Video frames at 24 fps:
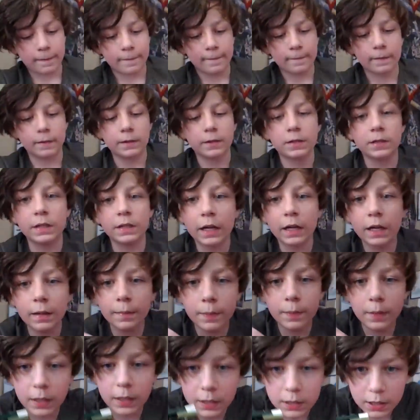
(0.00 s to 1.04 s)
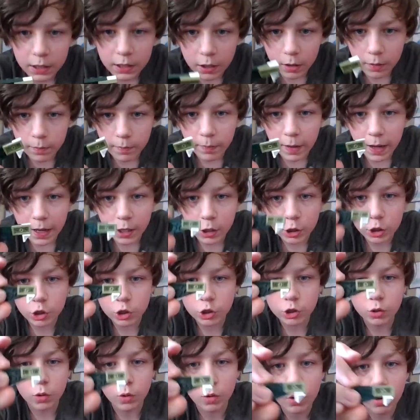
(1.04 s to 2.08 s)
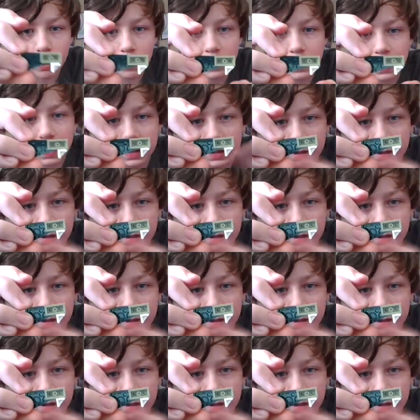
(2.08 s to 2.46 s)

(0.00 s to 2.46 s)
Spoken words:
Second piece here, make sure that